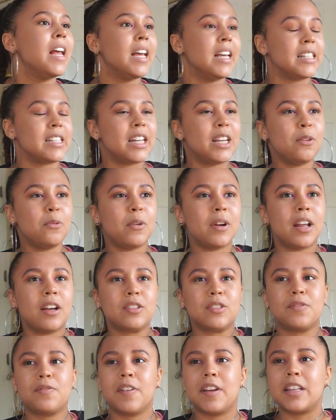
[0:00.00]
is anyone
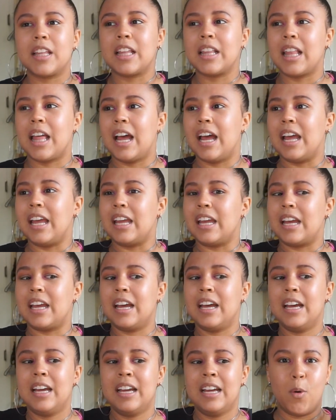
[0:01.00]
else feeling like
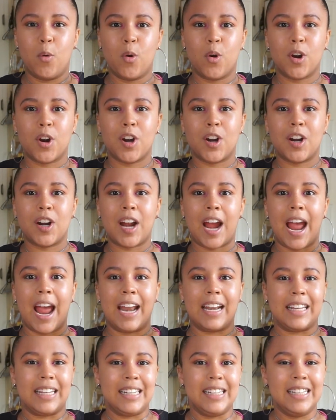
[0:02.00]
more
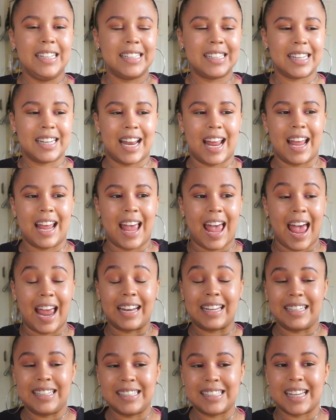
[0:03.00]
at ease and
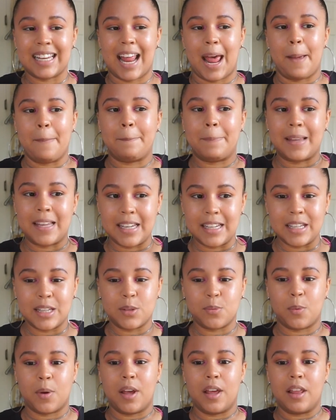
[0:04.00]
at
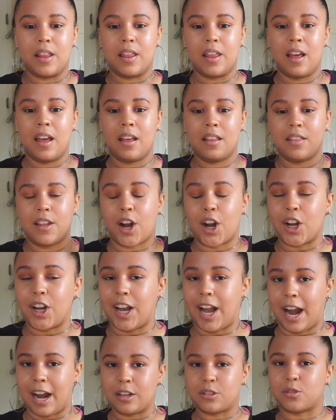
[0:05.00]
peace with their
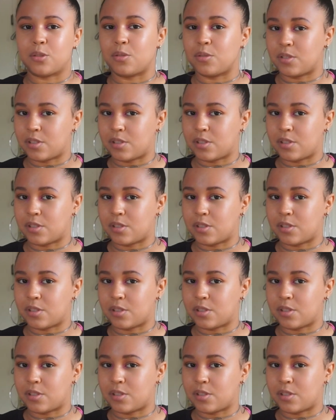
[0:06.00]
natural